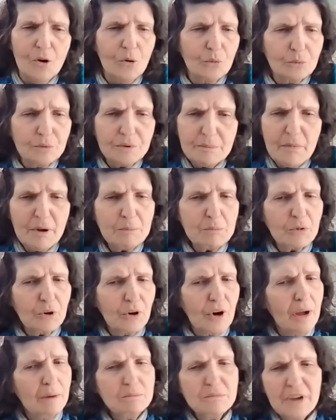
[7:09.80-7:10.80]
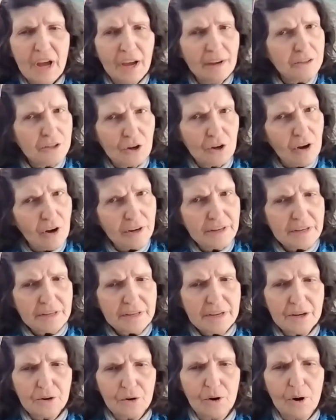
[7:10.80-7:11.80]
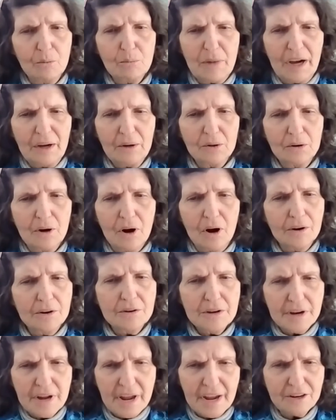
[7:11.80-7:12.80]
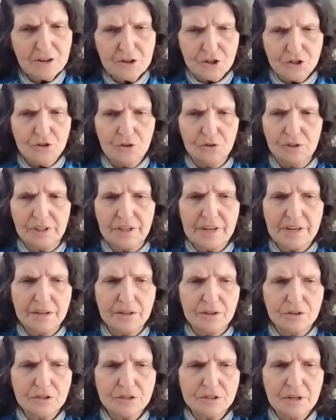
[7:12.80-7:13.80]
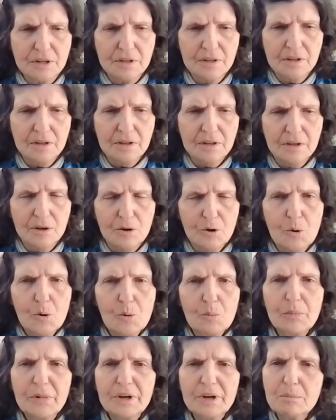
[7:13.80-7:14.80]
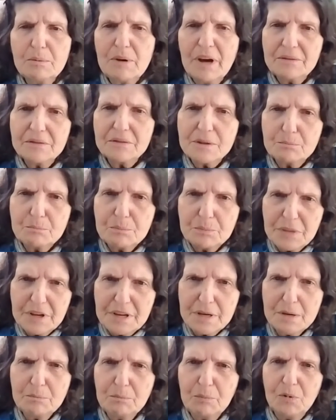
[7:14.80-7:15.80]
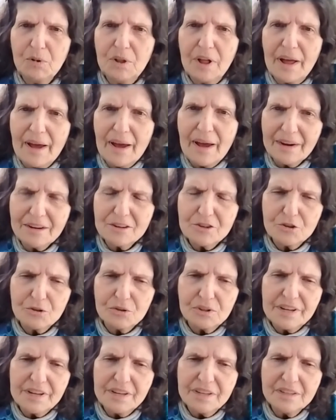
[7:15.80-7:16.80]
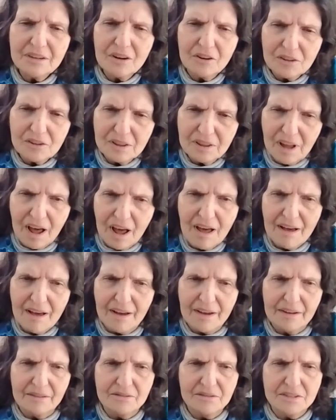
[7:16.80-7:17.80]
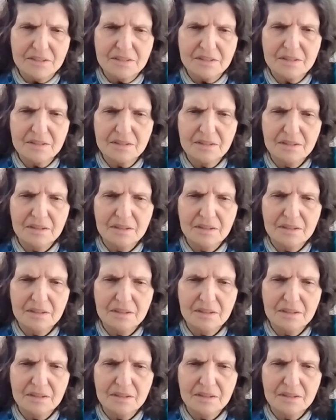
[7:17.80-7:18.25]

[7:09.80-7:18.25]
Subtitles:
Remember, I'm not talking here about our national leaders, but about the people actually in our lives.